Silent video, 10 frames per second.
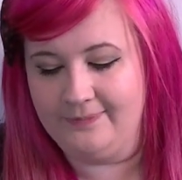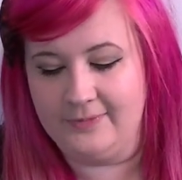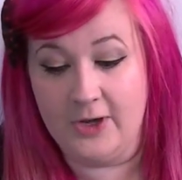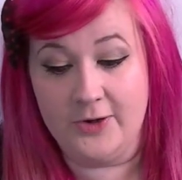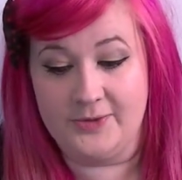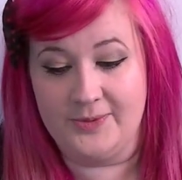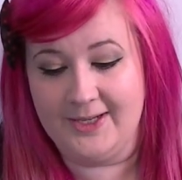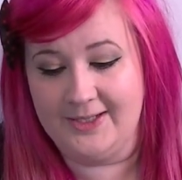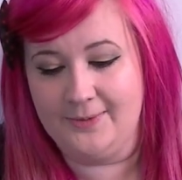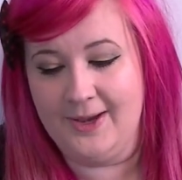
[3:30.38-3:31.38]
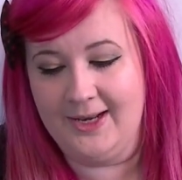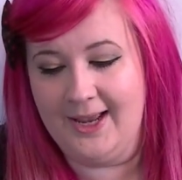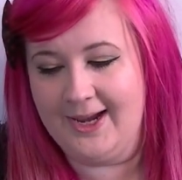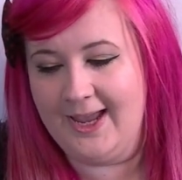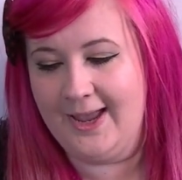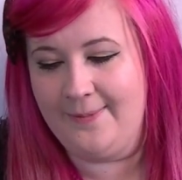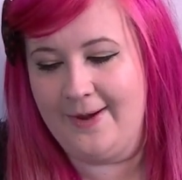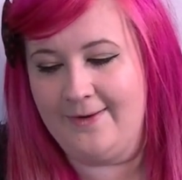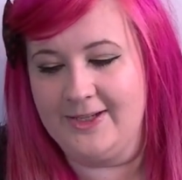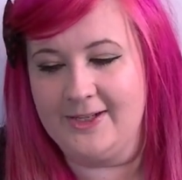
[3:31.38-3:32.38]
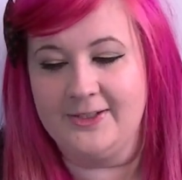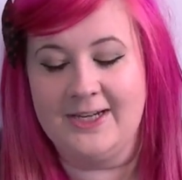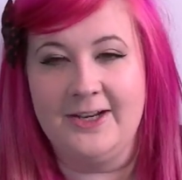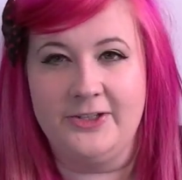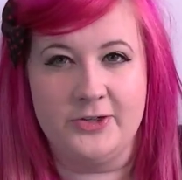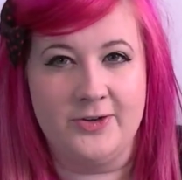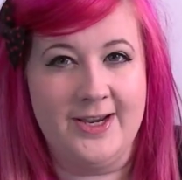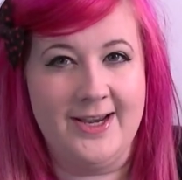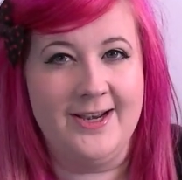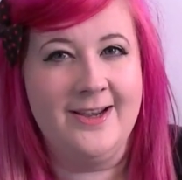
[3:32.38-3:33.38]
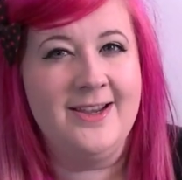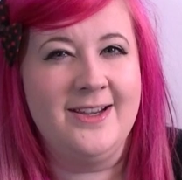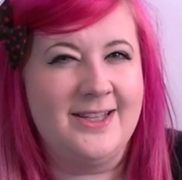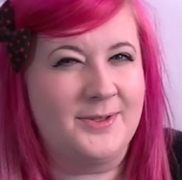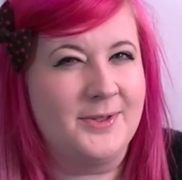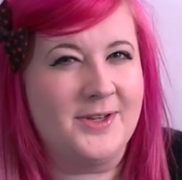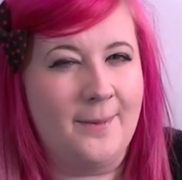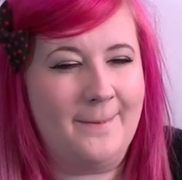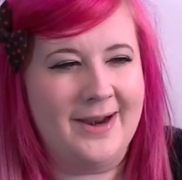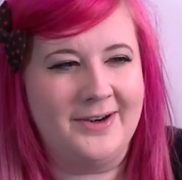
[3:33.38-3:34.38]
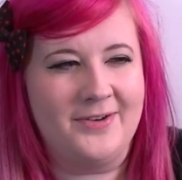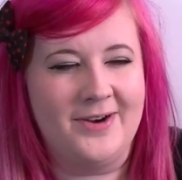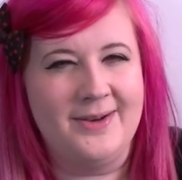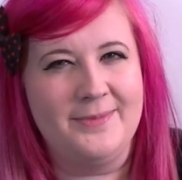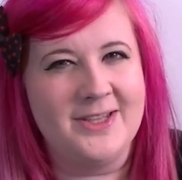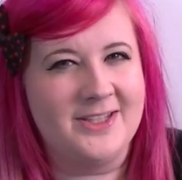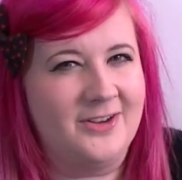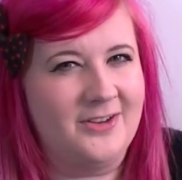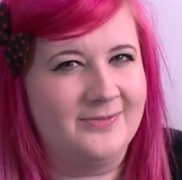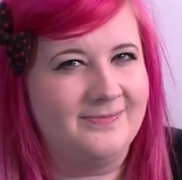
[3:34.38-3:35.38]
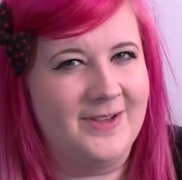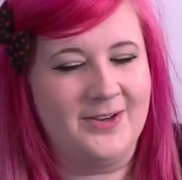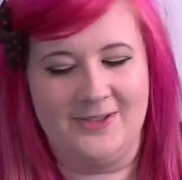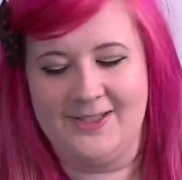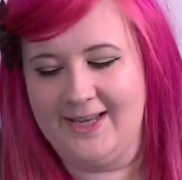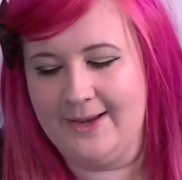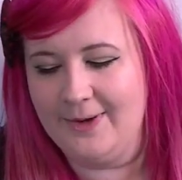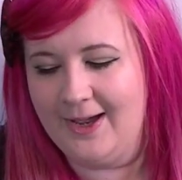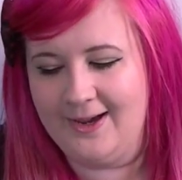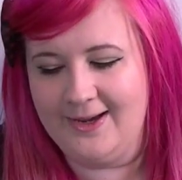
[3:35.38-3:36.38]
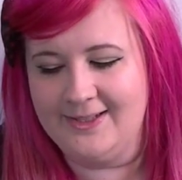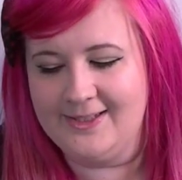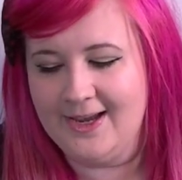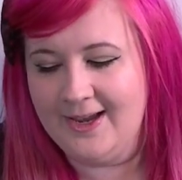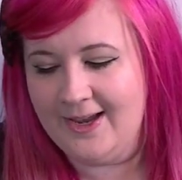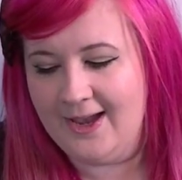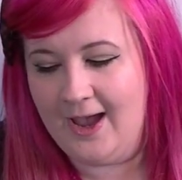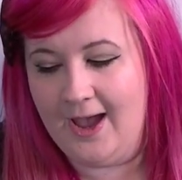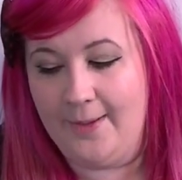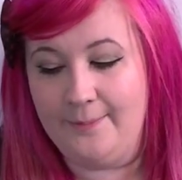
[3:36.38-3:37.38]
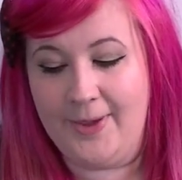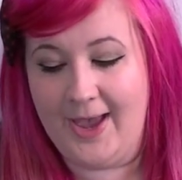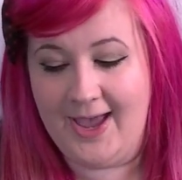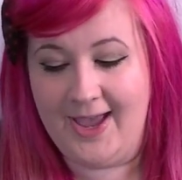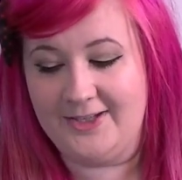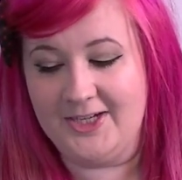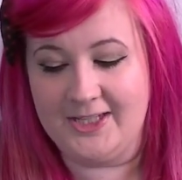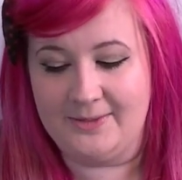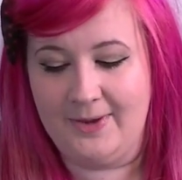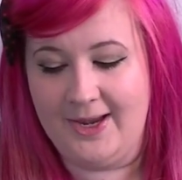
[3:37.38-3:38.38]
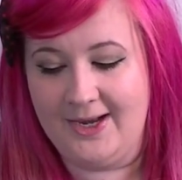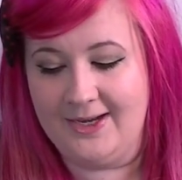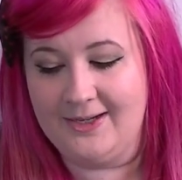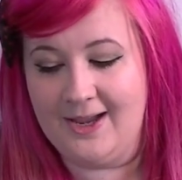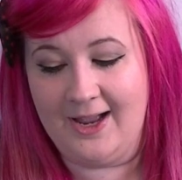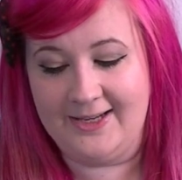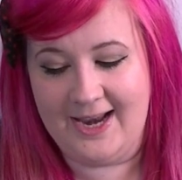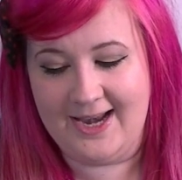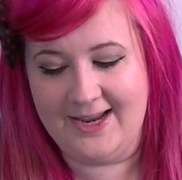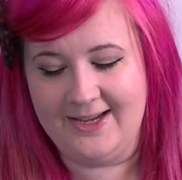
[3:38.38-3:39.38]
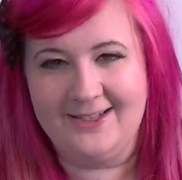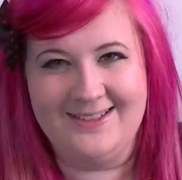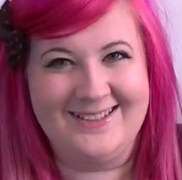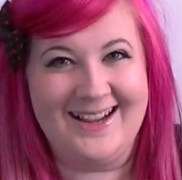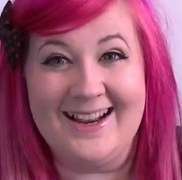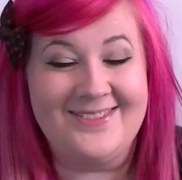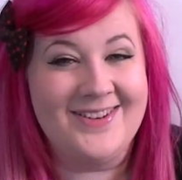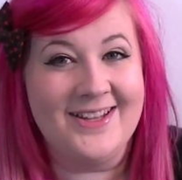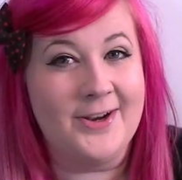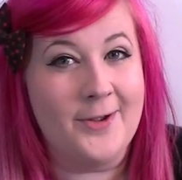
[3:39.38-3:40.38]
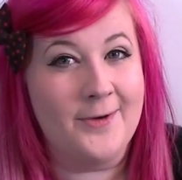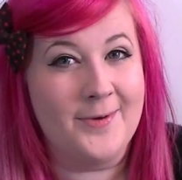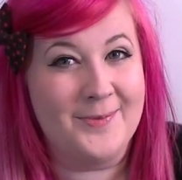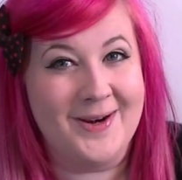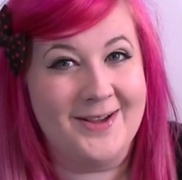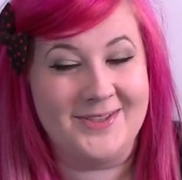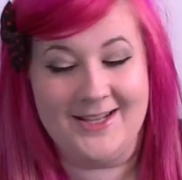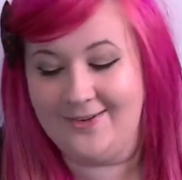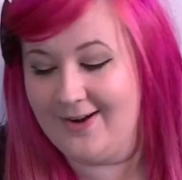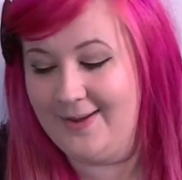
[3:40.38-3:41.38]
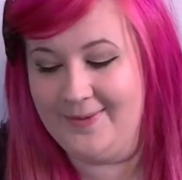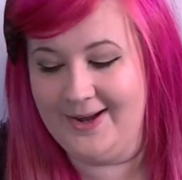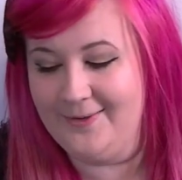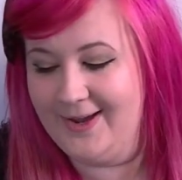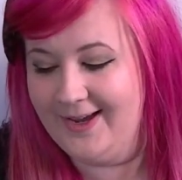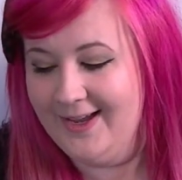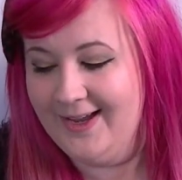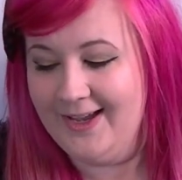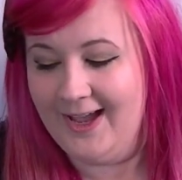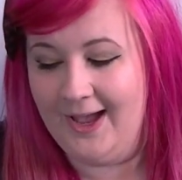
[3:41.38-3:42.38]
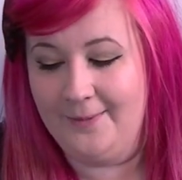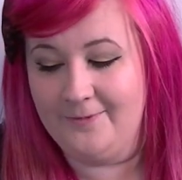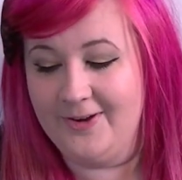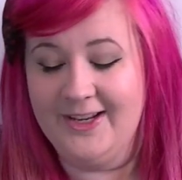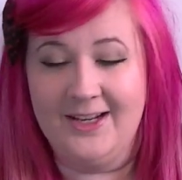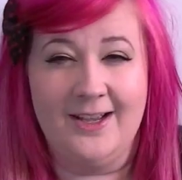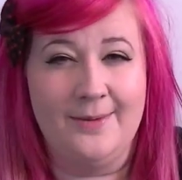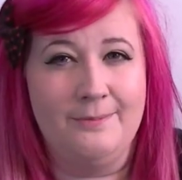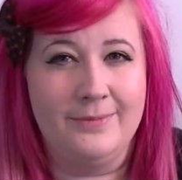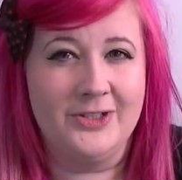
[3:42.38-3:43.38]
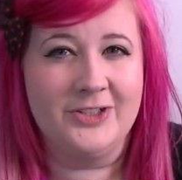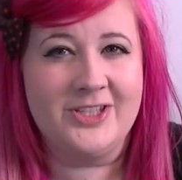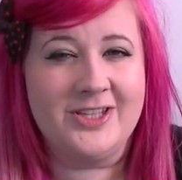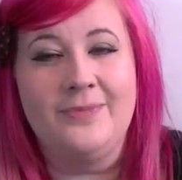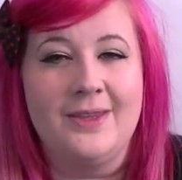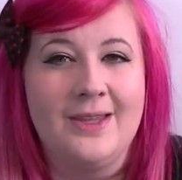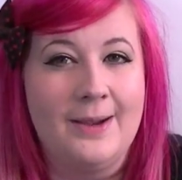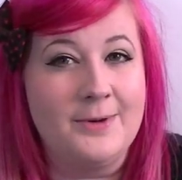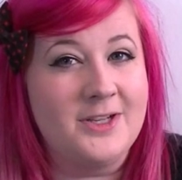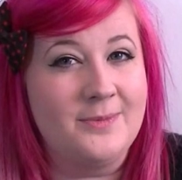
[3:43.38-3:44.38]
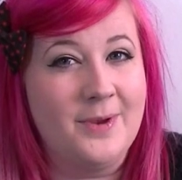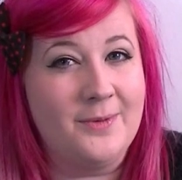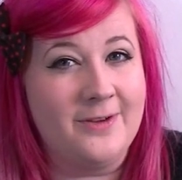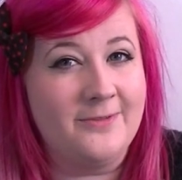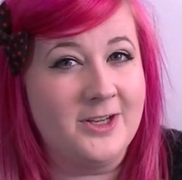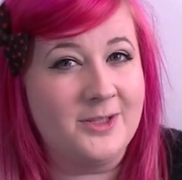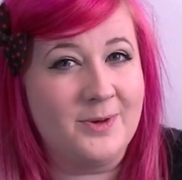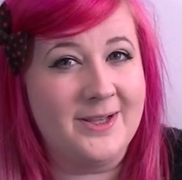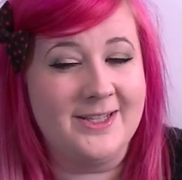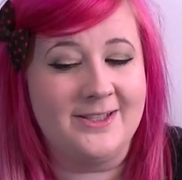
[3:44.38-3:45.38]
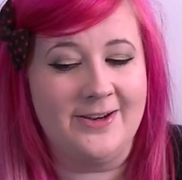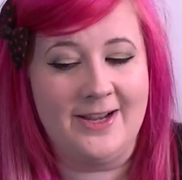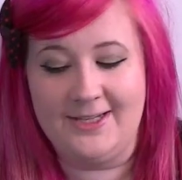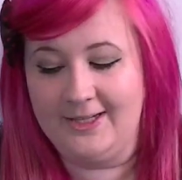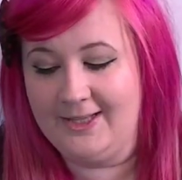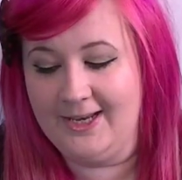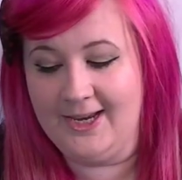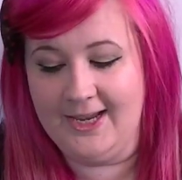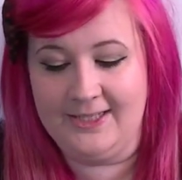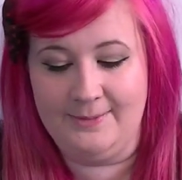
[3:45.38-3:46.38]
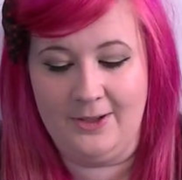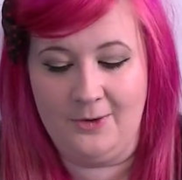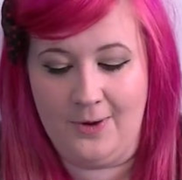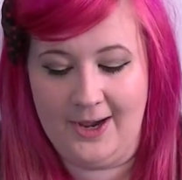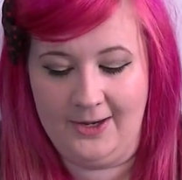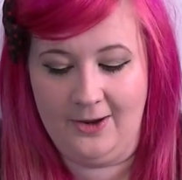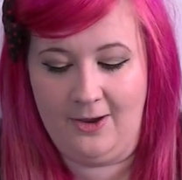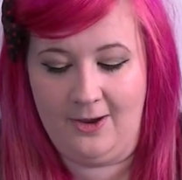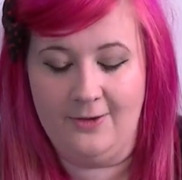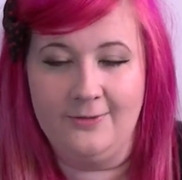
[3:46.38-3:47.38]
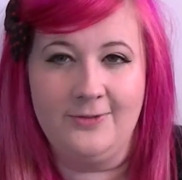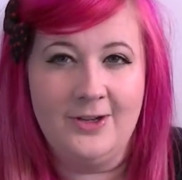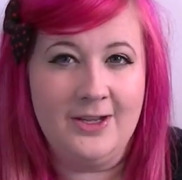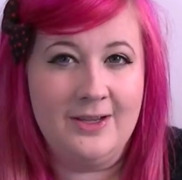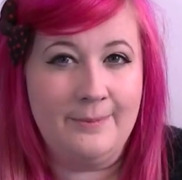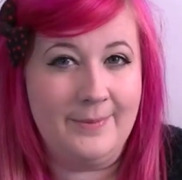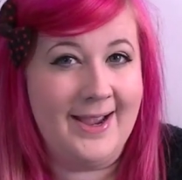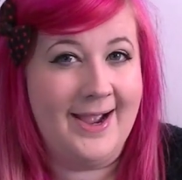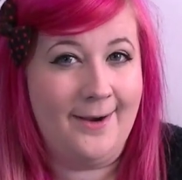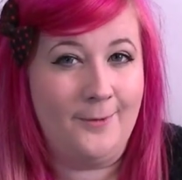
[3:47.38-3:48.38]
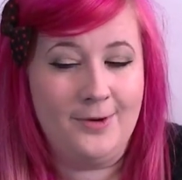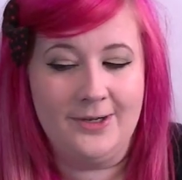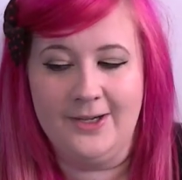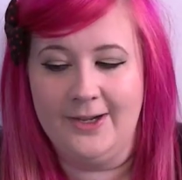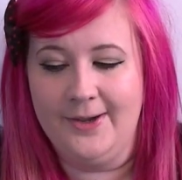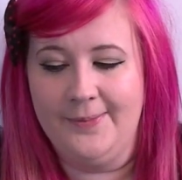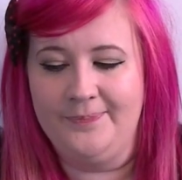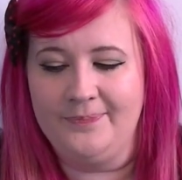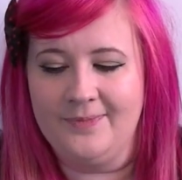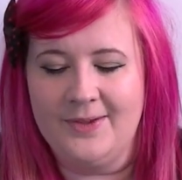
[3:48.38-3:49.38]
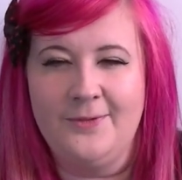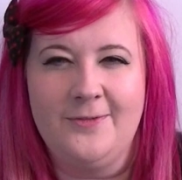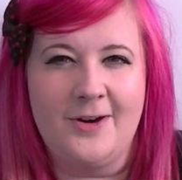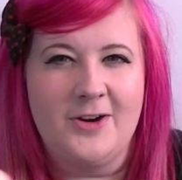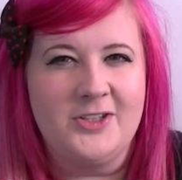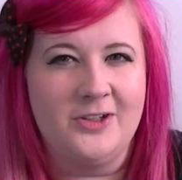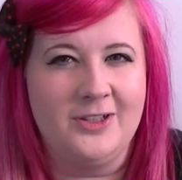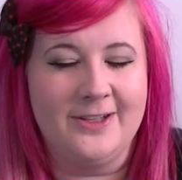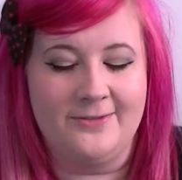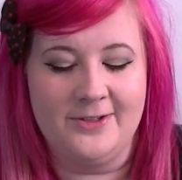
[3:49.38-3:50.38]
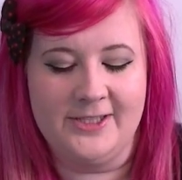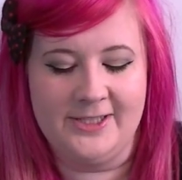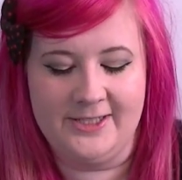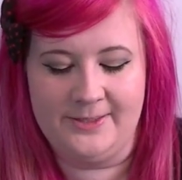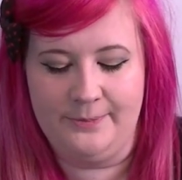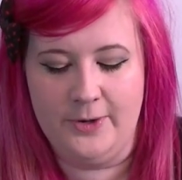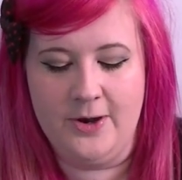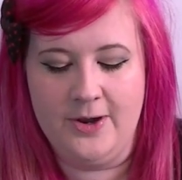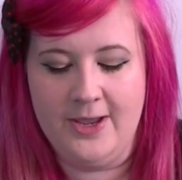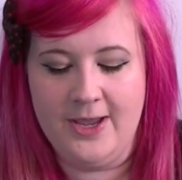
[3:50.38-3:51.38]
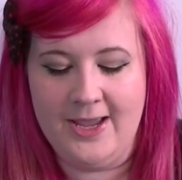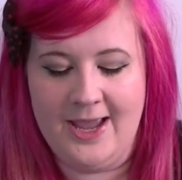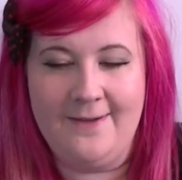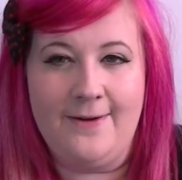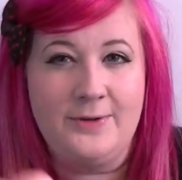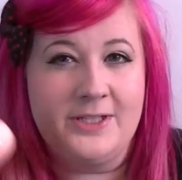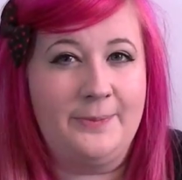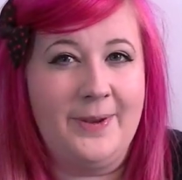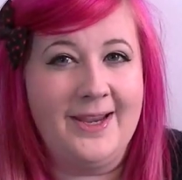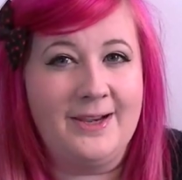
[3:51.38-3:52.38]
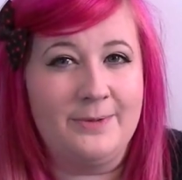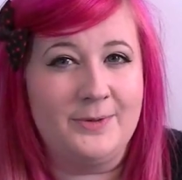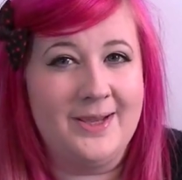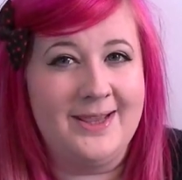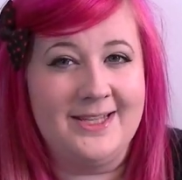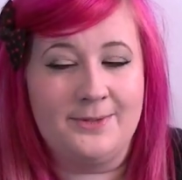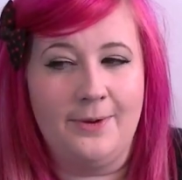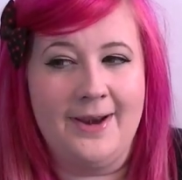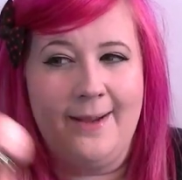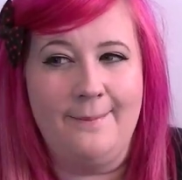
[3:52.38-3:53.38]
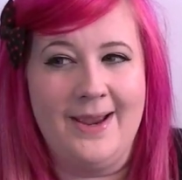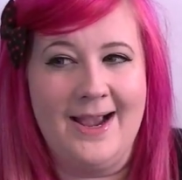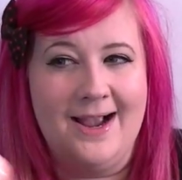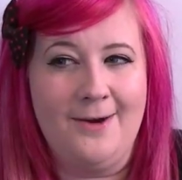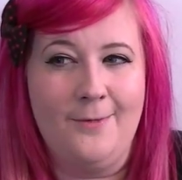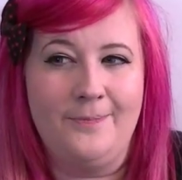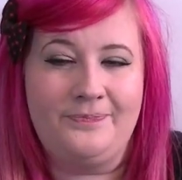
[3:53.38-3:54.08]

notes with it as well, like Katy Perry has got tangerine, this one's got mandarin, but they're sort of along the same lines. Pear, jasmine, gardenia, I really don't know if I'm pronouncing that right, but anyway. Vanilla and musk. I must admit, when I first sprayed this on, I did think it smelled quite a lot of Meow, with very subtle differences, but if I was to pick between this one and Meow,